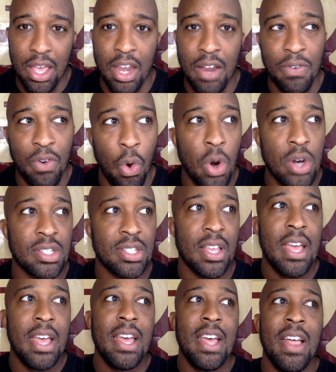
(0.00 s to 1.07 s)
And, of course,
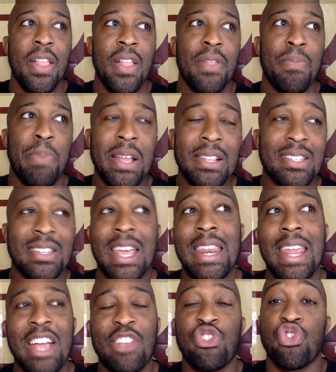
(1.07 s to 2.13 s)
Penn State
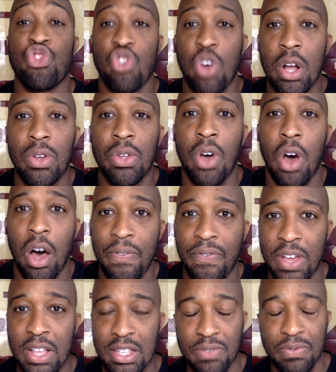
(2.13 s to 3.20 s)
has struggled
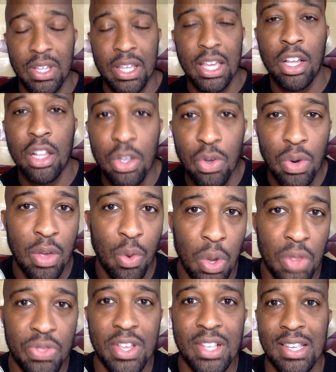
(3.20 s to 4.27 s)
offensively, including
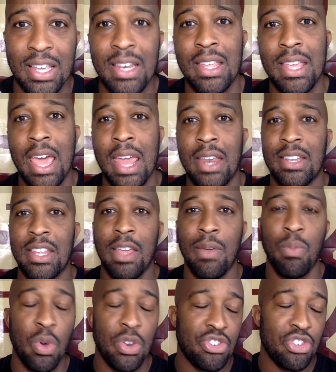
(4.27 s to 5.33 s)
with this Indiana team,
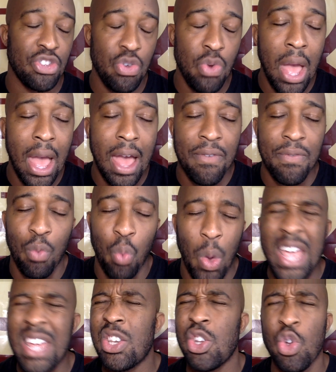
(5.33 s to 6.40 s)
which you have
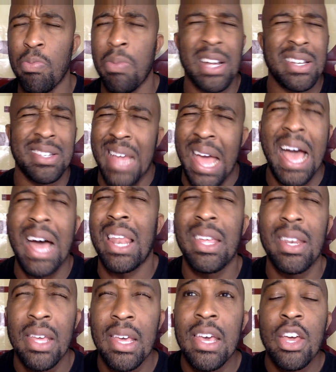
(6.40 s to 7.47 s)
way too much
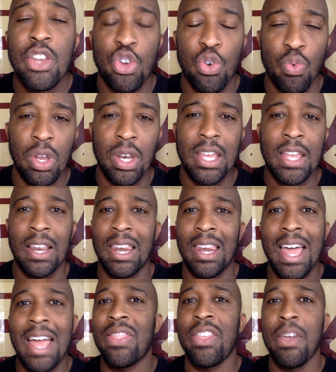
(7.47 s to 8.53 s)
talent to really
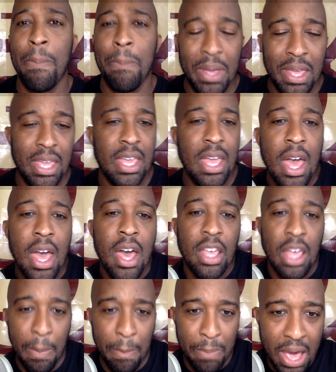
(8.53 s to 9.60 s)
let them be
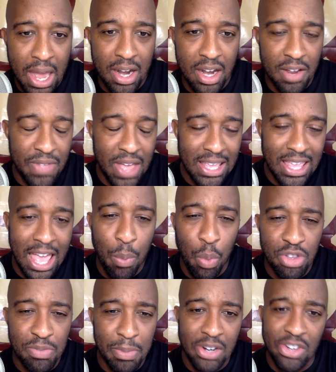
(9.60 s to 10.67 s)
competitive. That game
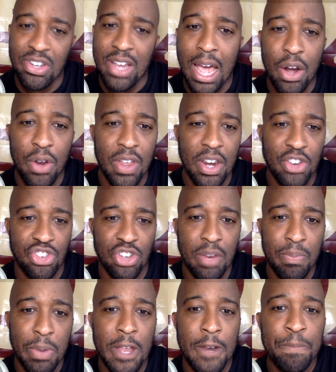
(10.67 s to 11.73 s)
was much tighter than it should have
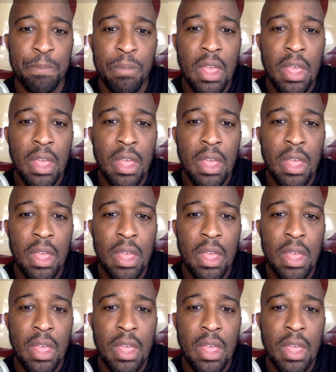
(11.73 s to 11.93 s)
been.